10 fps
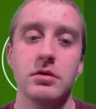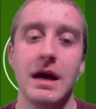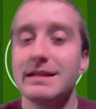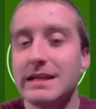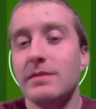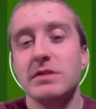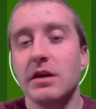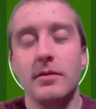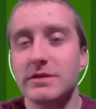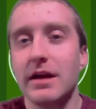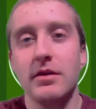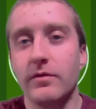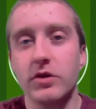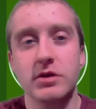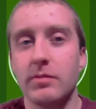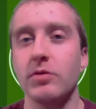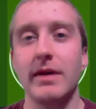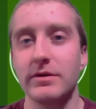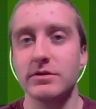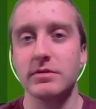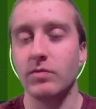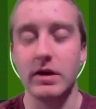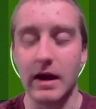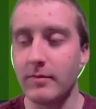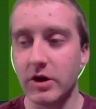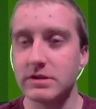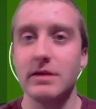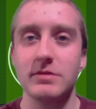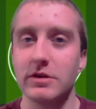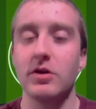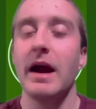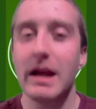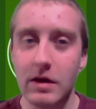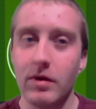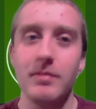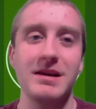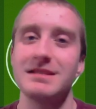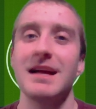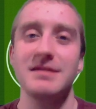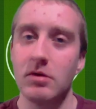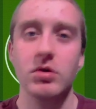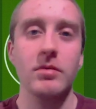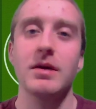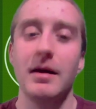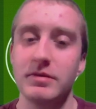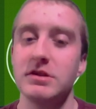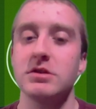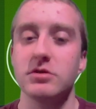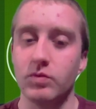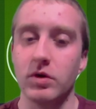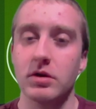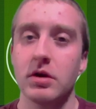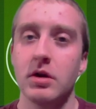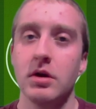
And teams get upset in the first couple rounds when MLS teams enter anyway, because that's how cup competitions work.